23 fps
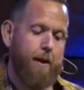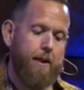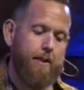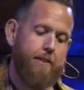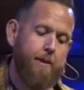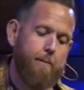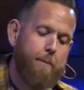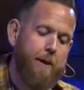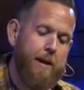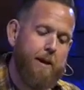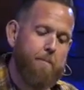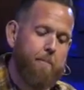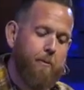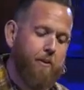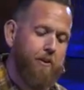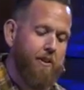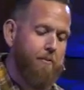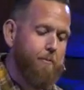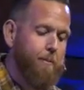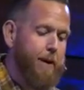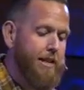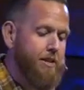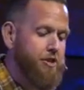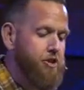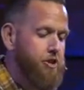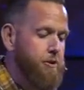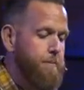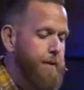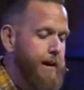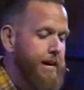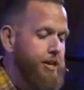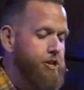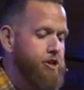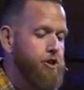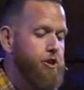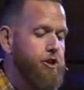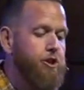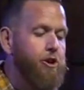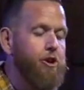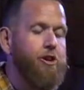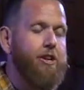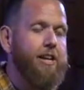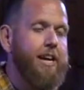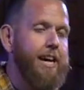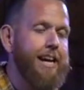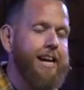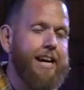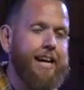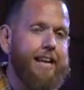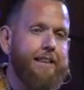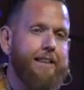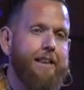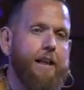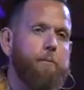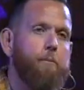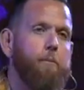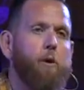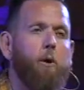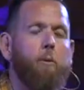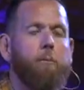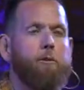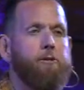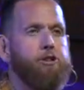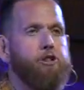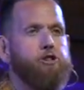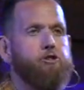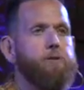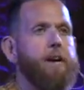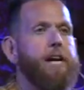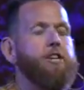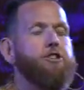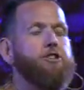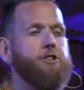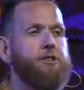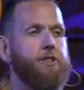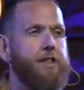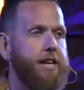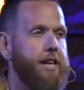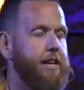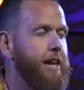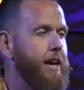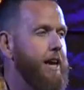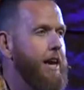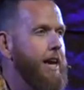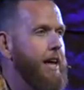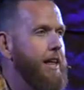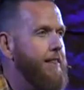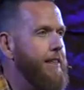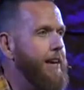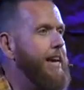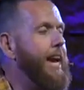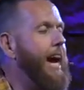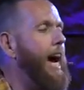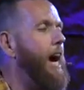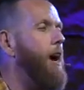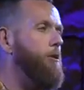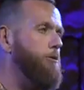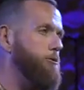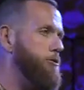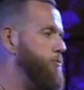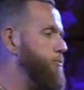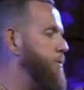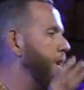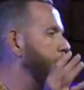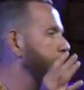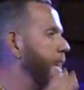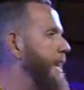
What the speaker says: the people of Beth Shemesh looking, and almost stranger than the cows running